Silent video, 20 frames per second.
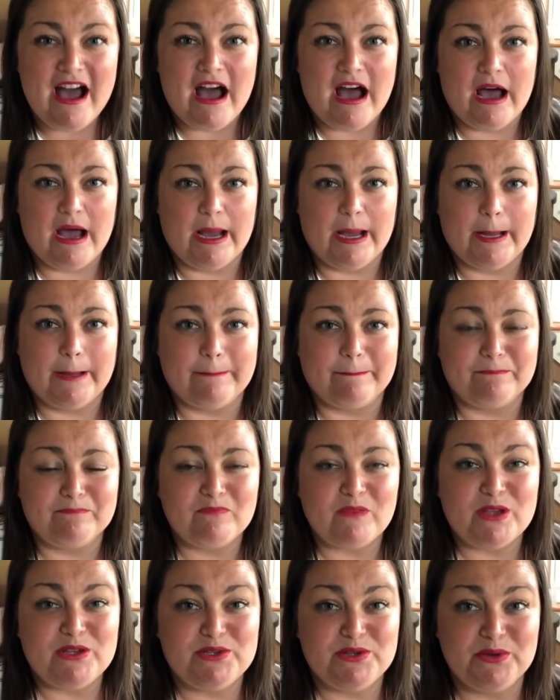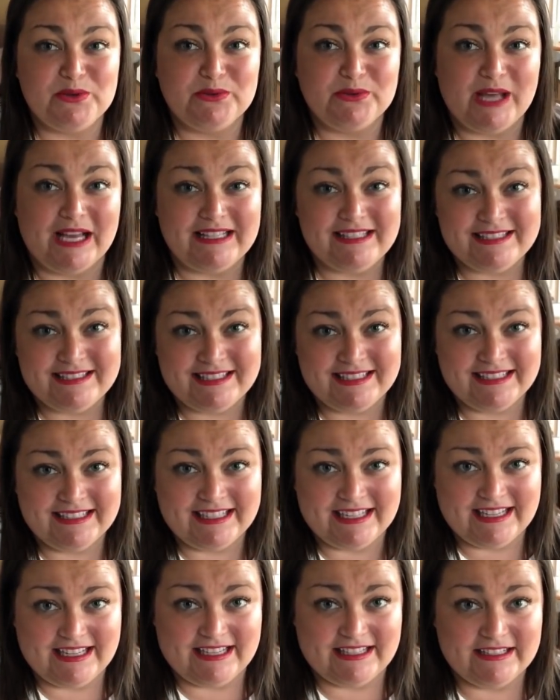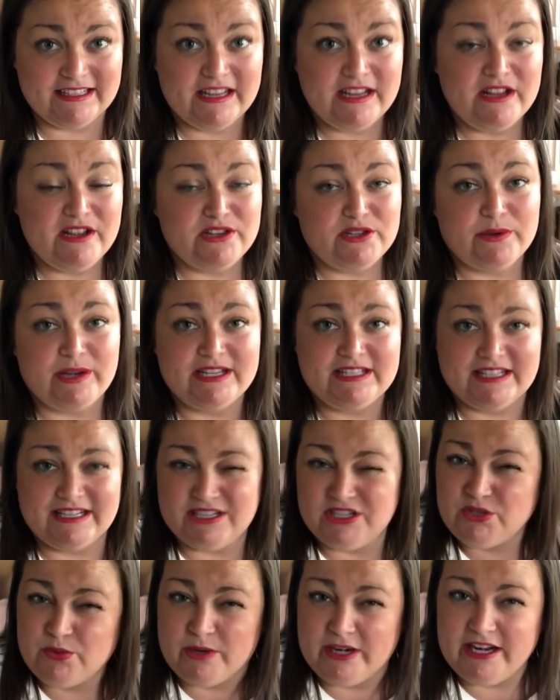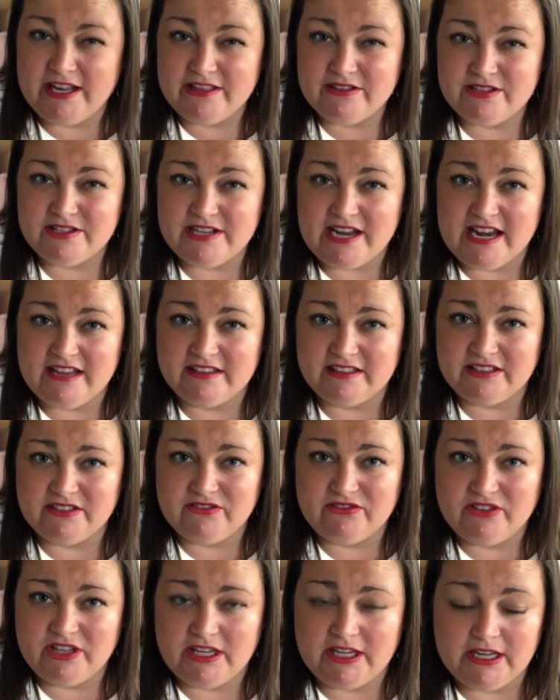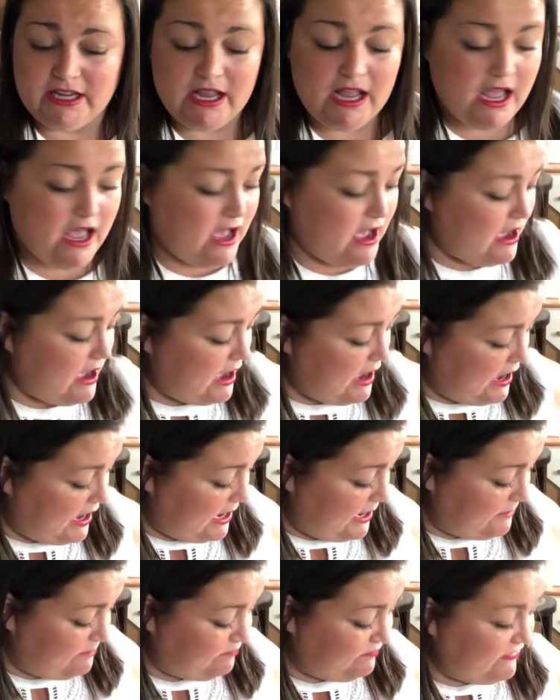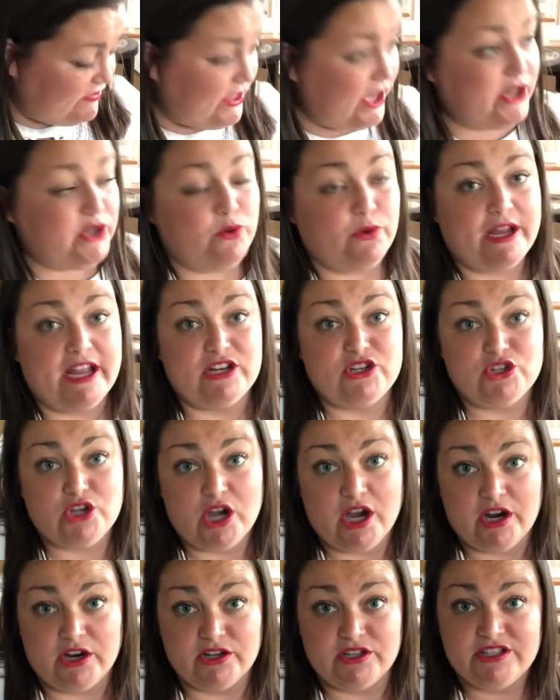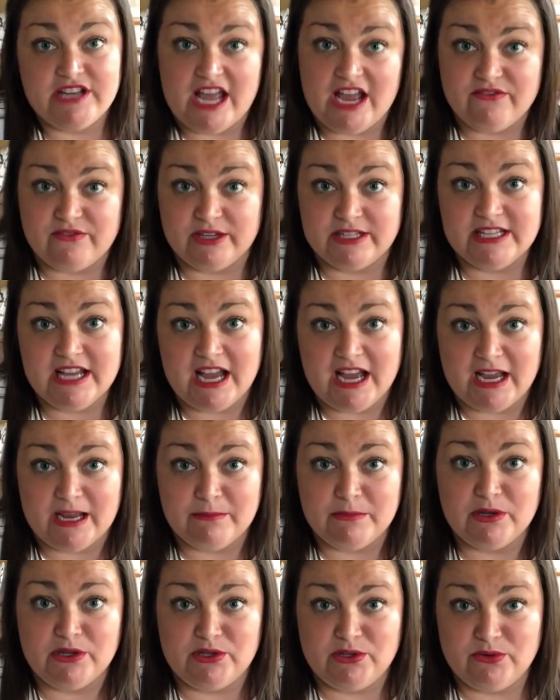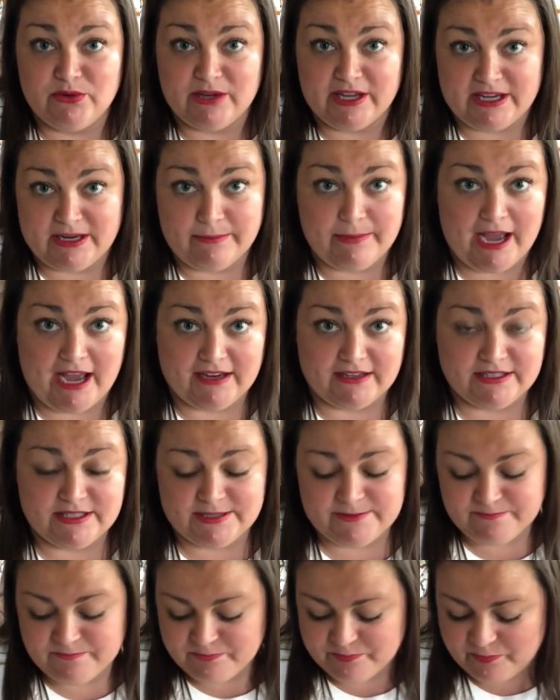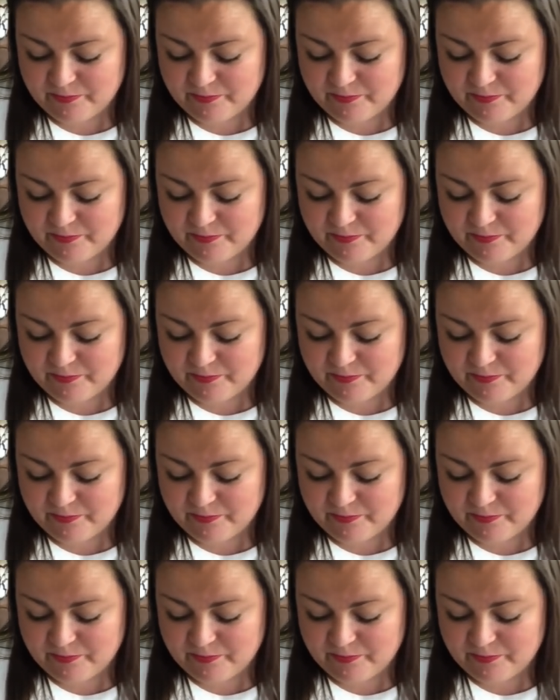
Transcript: Um, so let's dig in. So I said it's $20 styling fee um, that you get charged every time you get a box.